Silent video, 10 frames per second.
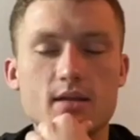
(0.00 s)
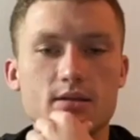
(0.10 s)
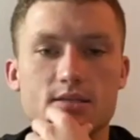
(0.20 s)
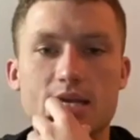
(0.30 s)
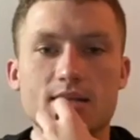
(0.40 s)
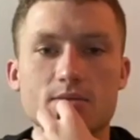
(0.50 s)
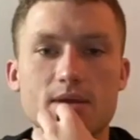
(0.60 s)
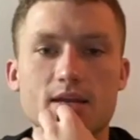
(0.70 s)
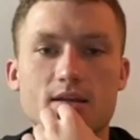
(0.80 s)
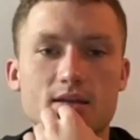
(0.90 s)
Exactly,
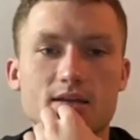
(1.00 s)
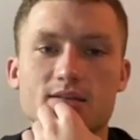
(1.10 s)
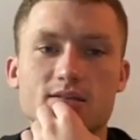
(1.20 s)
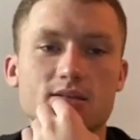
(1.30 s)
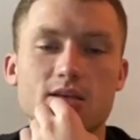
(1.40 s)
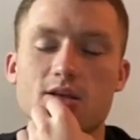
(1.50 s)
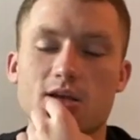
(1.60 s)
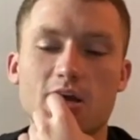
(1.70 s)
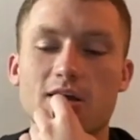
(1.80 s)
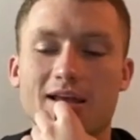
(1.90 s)
man.
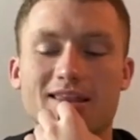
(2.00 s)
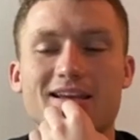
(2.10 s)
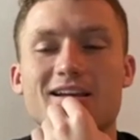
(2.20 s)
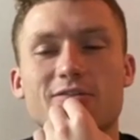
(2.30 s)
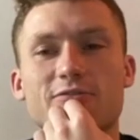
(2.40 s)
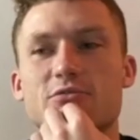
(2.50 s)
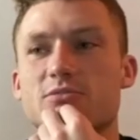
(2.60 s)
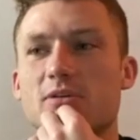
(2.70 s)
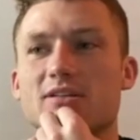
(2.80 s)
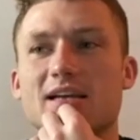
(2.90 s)
I think coming from a
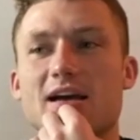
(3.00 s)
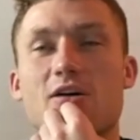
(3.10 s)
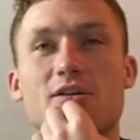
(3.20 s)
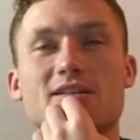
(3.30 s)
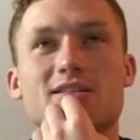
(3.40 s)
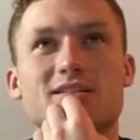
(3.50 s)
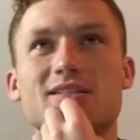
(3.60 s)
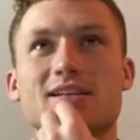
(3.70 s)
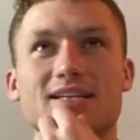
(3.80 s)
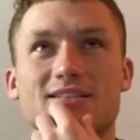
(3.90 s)
small town it's
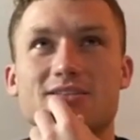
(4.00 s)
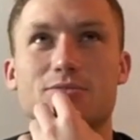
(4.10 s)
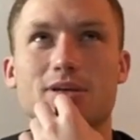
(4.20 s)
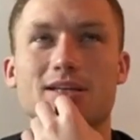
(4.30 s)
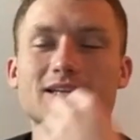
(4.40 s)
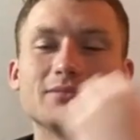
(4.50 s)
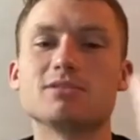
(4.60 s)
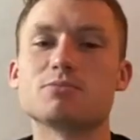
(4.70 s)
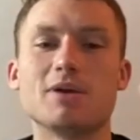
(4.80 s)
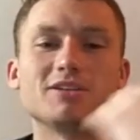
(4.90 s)
something
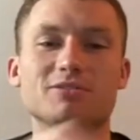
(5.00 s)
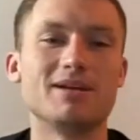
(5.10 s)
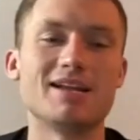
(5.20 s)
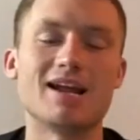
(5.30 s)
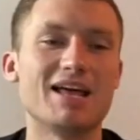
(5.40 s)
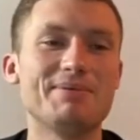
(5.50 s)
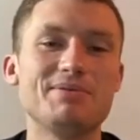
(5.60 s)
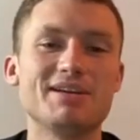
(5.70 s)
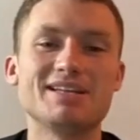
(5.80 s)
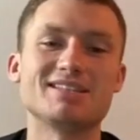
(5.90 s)
special, man. Not a lot of
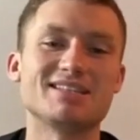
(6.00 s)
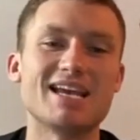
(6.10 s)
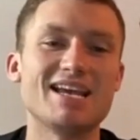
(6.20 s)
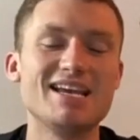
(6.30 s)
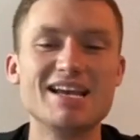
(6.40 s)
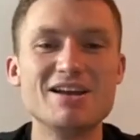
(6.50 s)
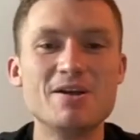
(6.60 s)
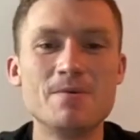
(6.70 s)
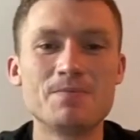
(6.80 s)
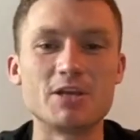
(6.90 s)
people get to say,
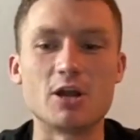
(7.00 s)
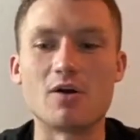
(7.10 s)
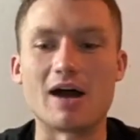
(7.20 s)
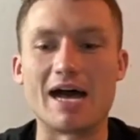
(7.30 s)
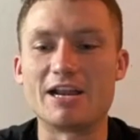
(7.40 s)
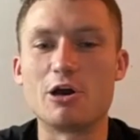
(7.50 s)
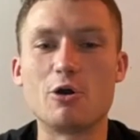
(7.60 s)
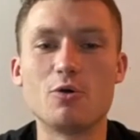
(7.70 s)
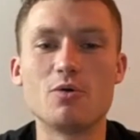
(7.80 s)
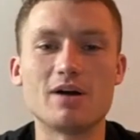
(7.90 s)
I
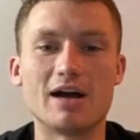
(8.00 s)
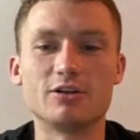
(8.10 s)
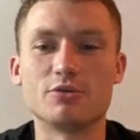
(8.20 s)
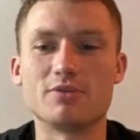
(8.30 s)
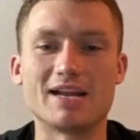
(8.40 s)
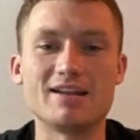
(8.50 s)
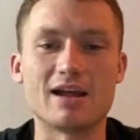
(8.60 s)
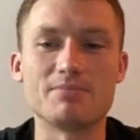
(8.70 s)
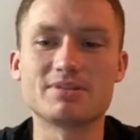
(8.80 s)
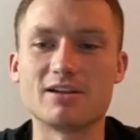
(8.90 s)
know
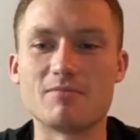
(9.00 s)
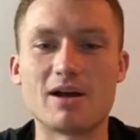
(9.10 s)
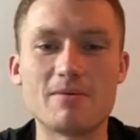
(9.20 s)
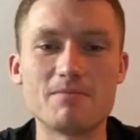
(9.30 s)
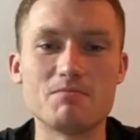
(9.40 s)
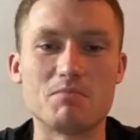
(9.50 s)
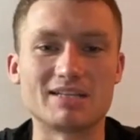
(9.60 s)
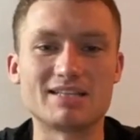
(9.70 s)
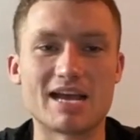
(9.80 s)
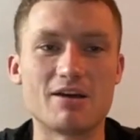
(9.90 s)
99% of my
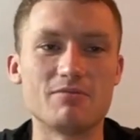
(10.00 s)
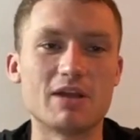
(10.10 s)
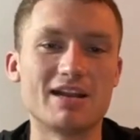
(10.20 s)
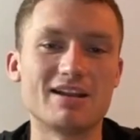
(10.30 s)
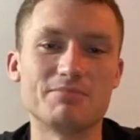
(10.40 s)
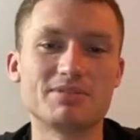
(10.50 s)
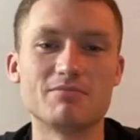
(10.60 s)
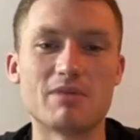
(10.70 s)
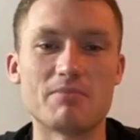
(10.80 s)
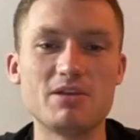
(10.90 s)
town, 99%
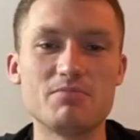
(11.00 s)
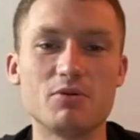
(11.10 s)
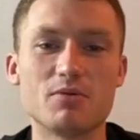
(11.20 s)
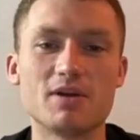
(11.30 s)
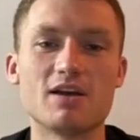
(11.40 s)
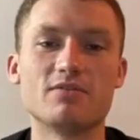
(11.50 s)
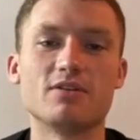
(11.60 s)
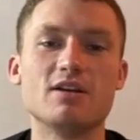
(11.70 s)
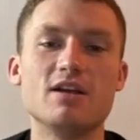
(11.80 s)
of my people or whatever.